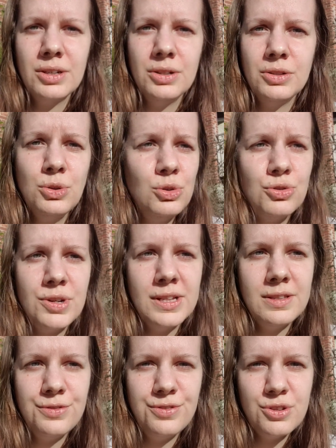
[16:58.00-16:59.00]

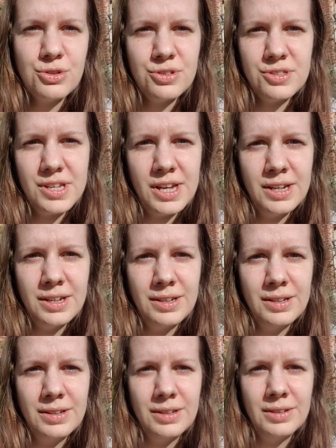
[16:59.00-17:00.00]
nutrient deficiency,
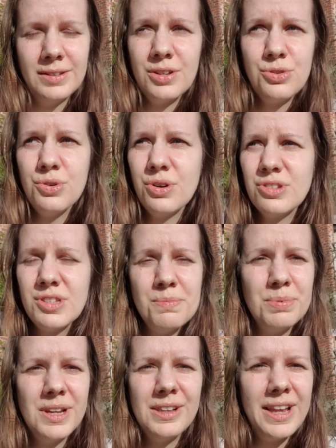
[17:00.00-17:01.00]
that you are
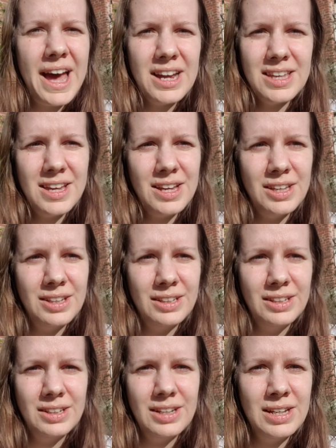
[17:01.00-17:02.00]
simply lacking
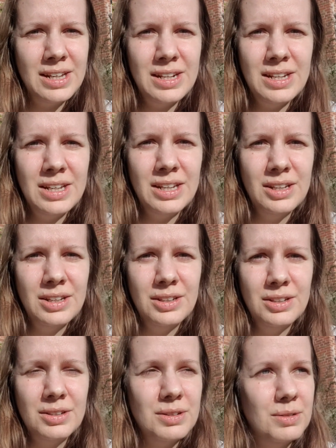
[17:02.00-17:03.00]
in
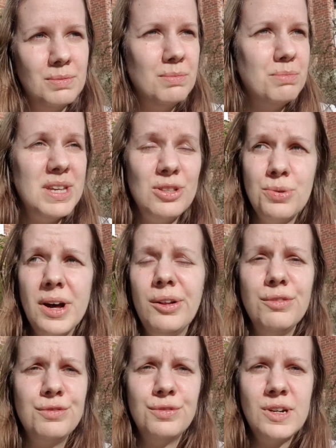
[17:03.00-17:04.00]
B12, for